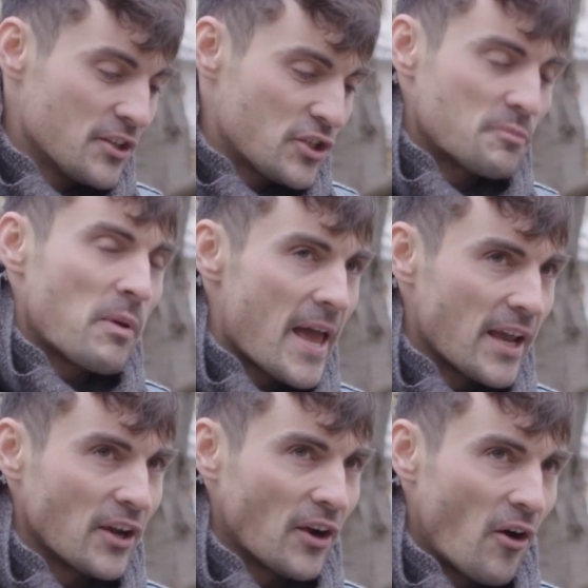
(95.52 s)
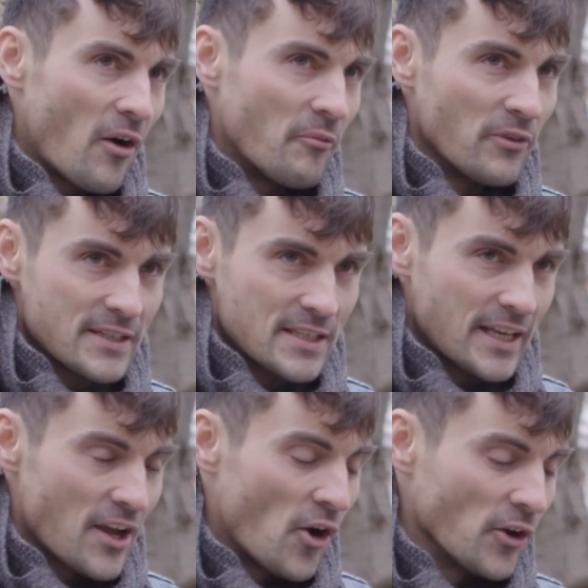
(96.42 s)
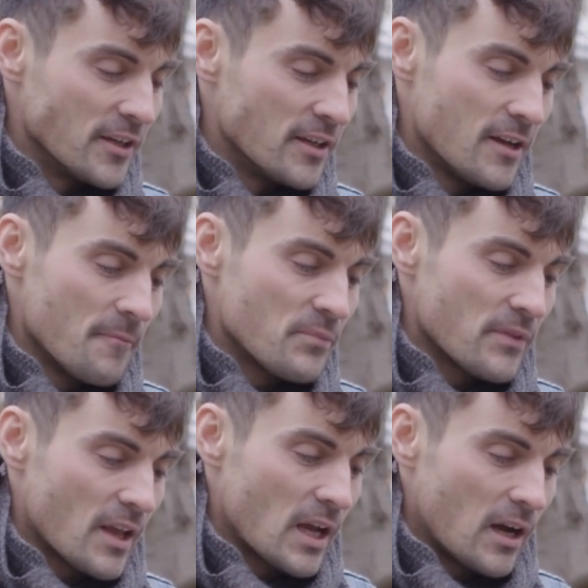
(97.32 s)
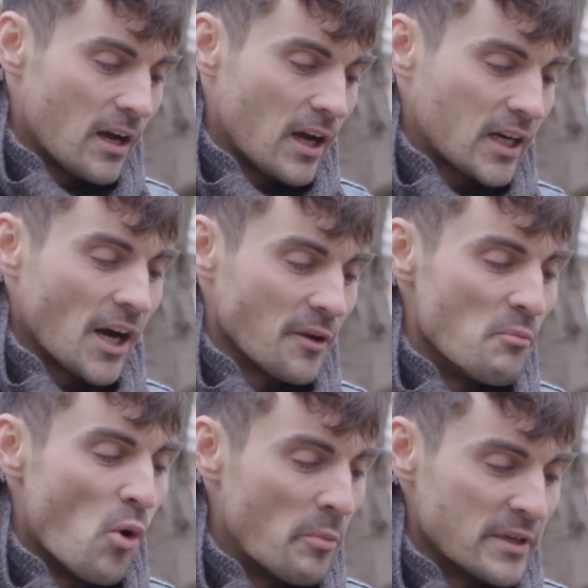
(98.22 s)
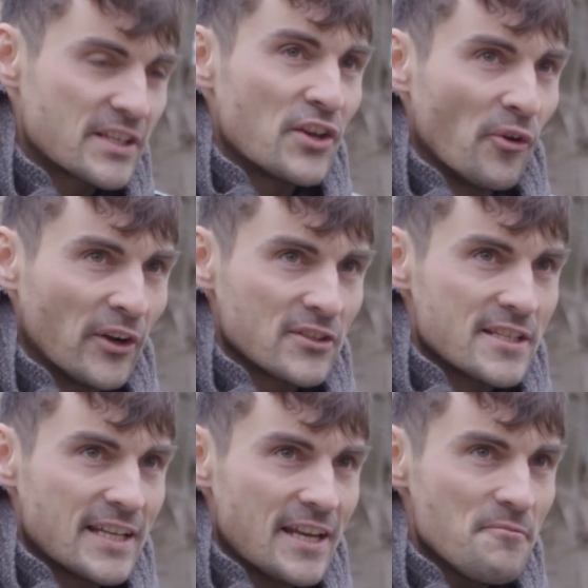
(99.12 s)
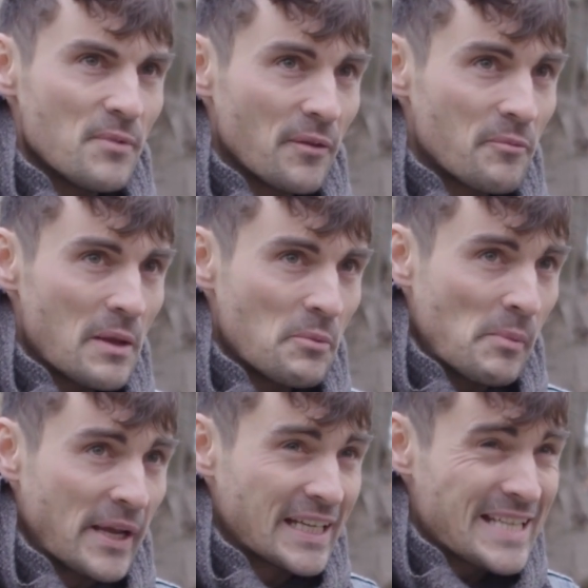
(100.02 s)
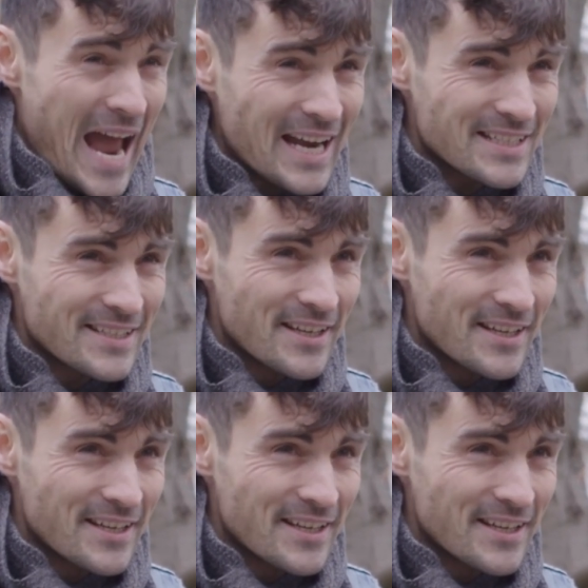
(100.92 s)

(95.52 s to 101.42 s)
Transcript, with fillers: She's playing, obviously, on a kind of morbid curiosity with people being attacked,